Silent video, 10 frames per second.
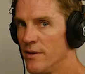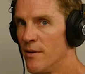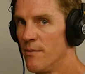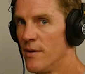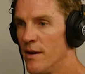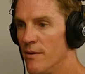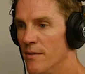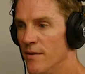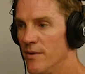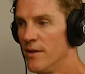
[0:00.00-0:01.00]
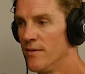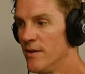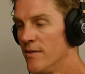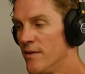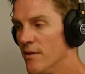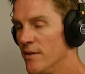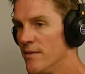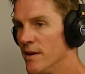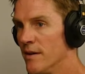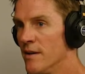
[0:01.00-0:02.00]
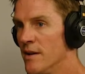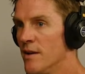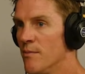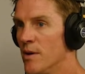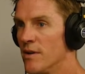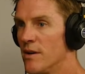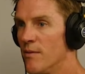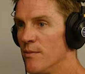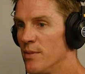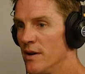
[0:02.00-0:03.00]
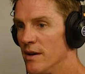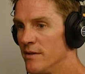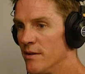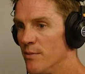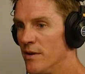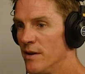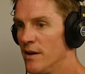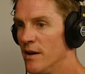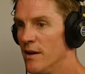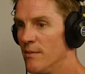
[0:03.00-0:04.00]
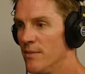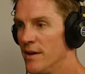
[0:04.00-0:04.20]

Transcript: up. If you live there, even if you don't live there, public comment period's open.